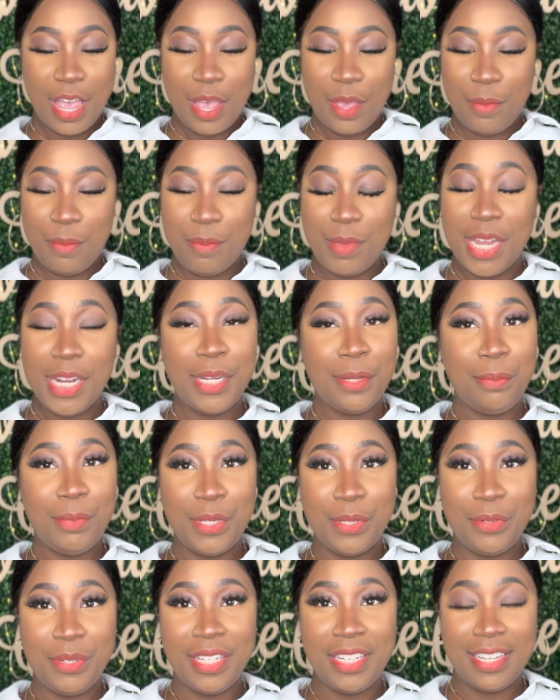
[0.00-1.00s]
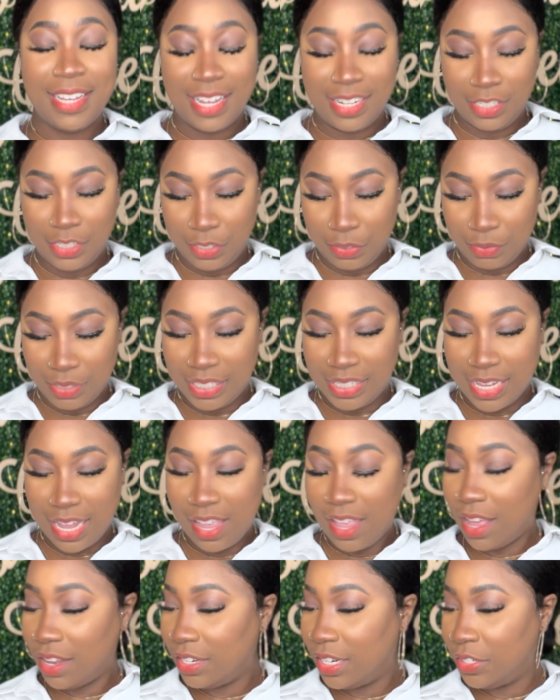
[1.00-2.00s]
Merit Beauty, I just want to say
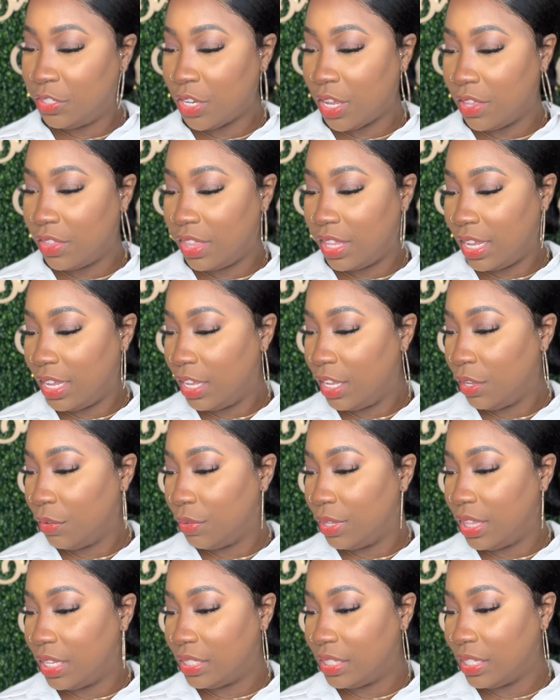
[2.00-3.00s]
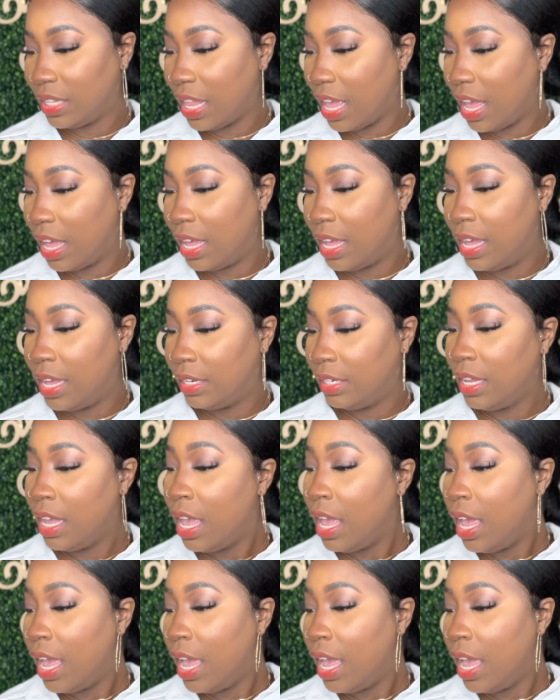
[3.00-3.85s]
y'all did y'all thing with this line.